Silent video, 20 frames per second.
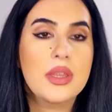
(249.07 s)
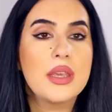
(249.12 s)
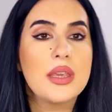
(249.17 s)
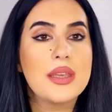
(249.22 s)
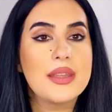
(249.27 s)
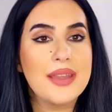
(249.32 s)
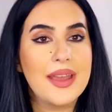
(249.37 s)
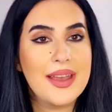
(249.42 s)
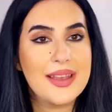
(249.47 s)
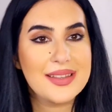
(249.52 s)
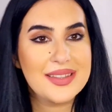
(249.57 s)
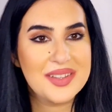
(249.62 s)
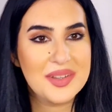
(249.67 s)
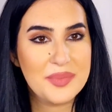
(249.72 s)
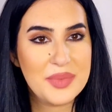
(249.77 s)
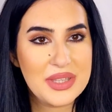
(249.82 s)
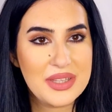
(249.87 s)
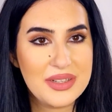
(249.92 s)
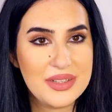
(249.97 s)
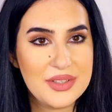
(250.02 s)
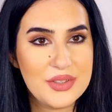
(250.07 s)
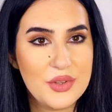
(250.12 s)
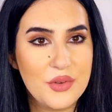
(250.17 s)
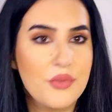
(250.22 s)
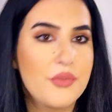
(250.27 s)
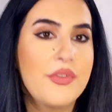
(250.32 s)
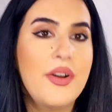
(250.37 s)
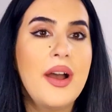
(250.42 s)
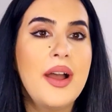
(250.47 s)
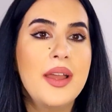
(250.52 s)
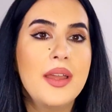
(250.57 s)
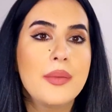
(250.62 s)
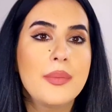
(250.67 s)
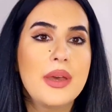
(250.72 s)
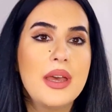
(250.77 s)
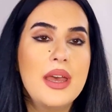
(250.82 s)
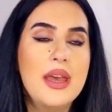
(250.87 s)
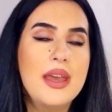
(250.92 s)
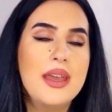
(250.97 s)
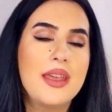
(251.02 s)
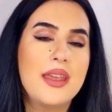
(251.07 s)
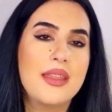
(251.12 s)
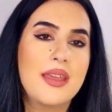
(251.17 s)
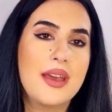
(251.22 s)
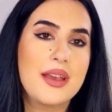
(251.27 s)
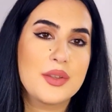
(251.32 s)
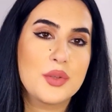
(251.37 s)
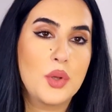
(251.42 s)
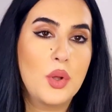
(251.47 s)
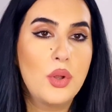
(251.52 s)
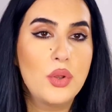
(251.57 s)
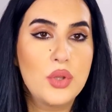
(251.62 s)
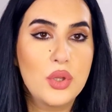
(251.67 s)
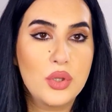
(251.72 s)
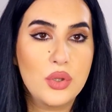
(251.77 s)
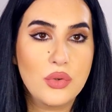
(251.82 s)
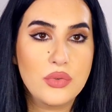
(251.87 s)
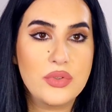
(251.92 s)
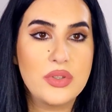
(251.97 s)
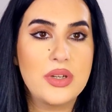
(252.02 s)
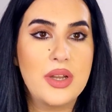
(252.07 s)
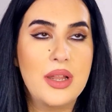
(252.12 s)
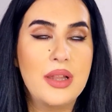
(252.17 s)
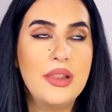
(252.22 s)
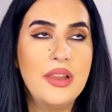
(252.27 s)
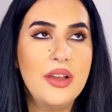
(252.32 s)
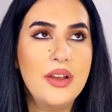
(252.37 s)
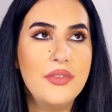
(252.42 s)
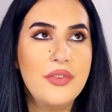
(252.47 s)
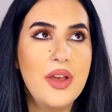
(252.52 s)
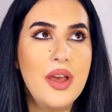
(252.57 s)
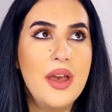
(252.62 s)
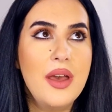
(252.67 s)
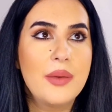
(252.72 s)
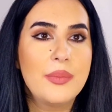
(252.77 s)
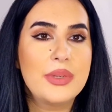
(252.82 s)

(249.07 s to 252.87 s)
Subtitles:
It has the Middle Eastern vibe, it has all the notes that I love,